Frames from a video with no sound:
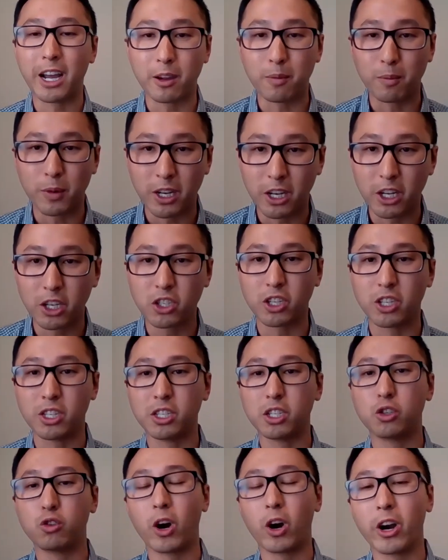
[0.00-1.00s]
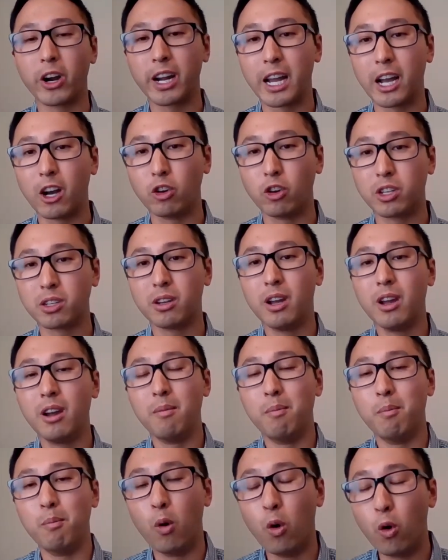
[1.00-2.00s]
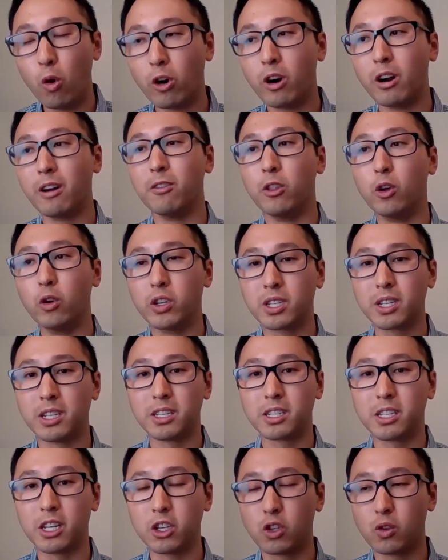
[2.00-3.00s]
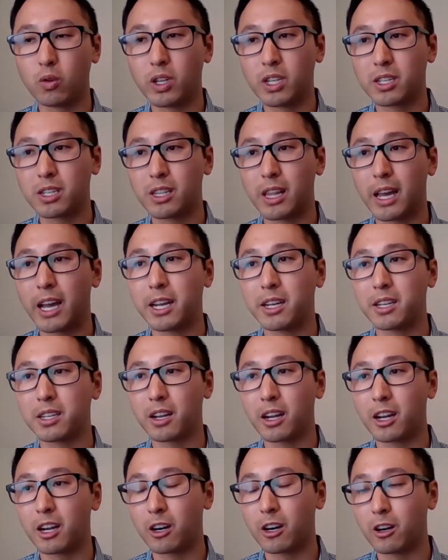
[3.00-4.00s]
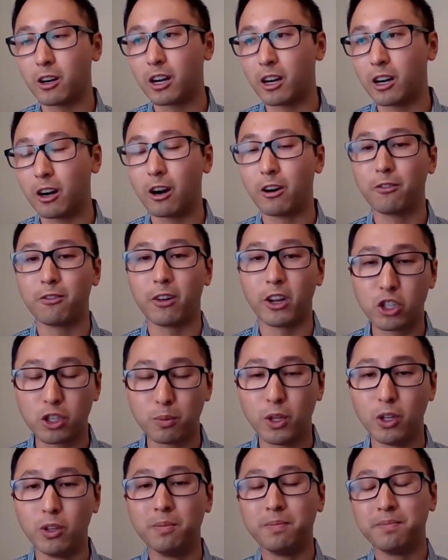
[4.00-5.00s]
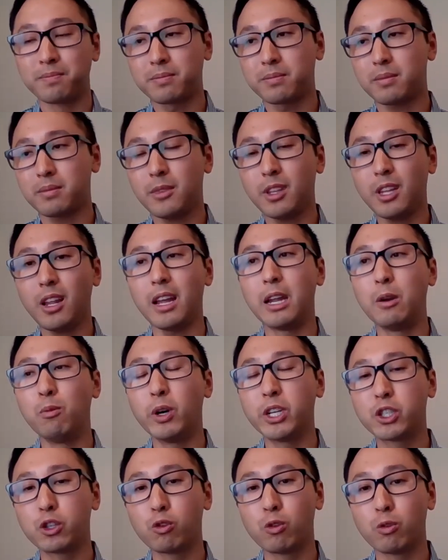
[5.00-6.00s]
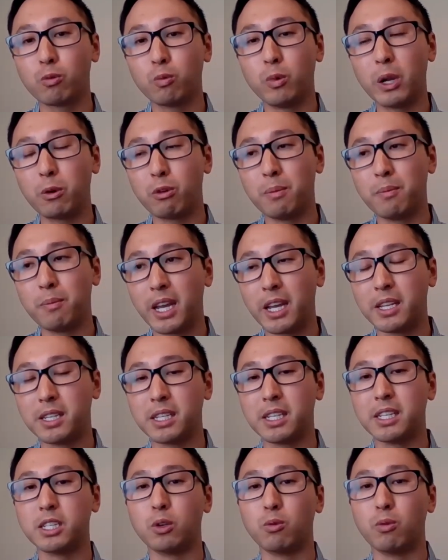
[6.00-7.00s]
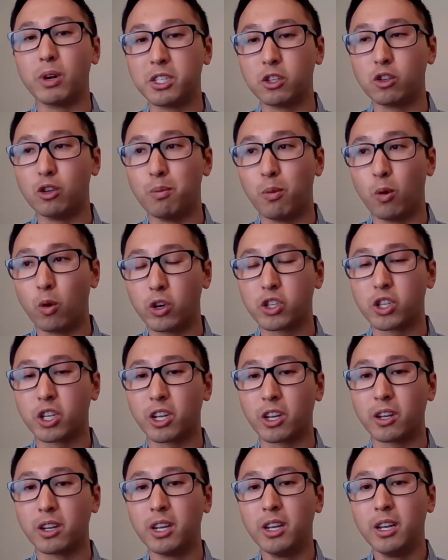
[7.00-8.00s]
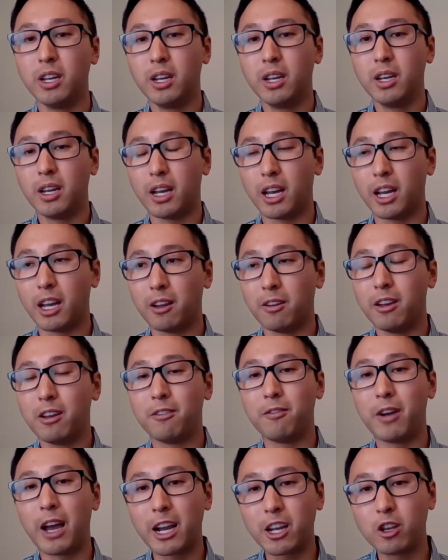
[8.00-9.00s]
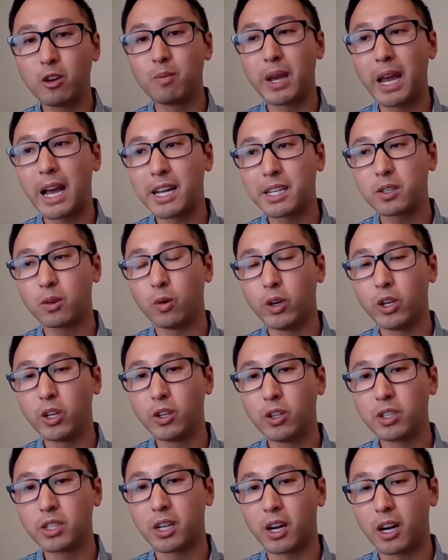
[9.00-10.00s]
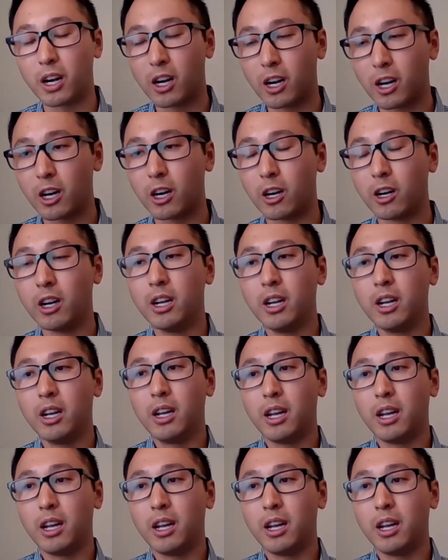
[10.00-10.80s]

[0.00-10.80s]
vacuum conditions, drawing out more of those constituents that are fungible. And what remains is the residue portion. Vacuum gas oils are